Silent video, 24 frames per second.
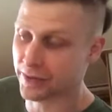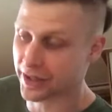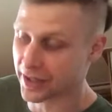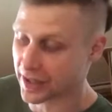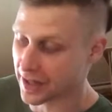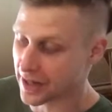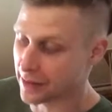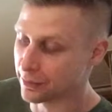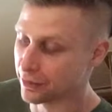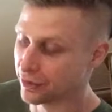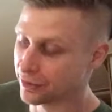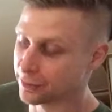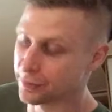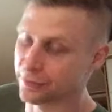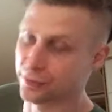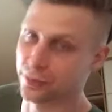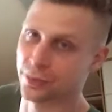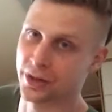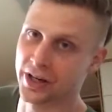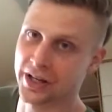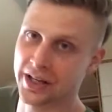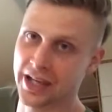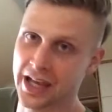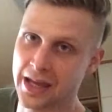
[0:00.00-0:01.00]
like I was
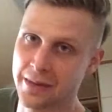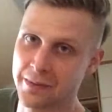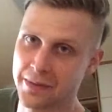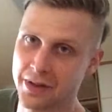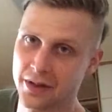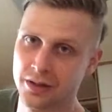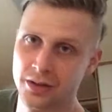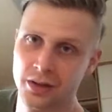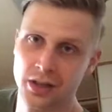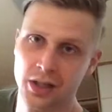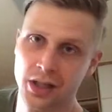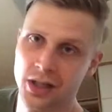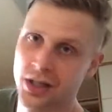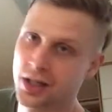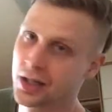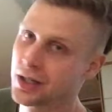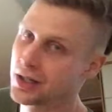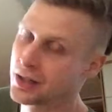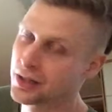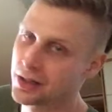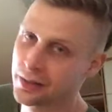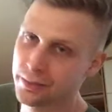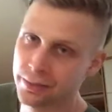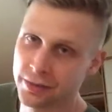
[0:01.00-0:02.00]
before I came here,
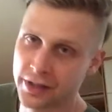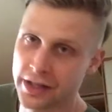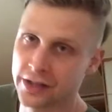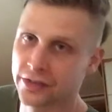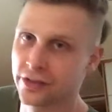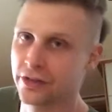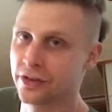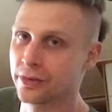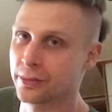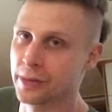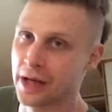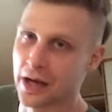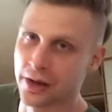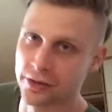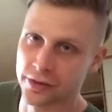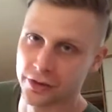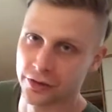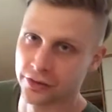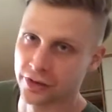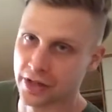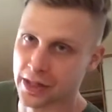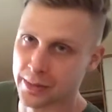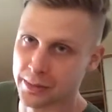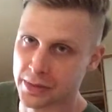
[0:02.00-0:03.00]
the price is about the
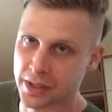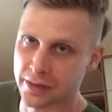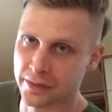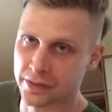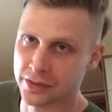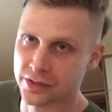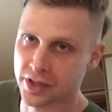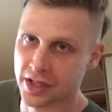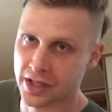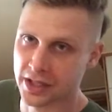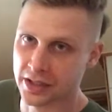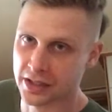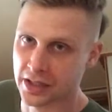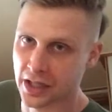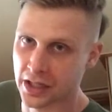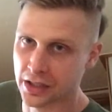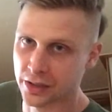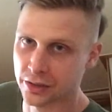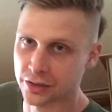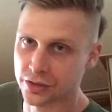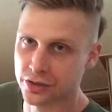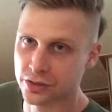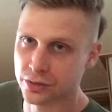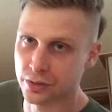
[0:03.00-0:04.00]
same, give or take $1
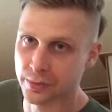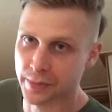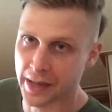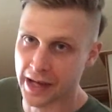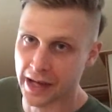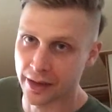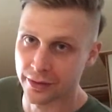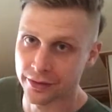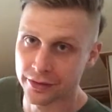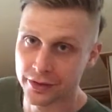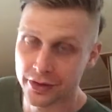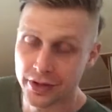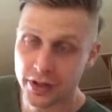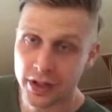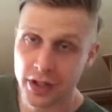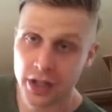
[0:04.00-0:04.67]
or $2 a pound.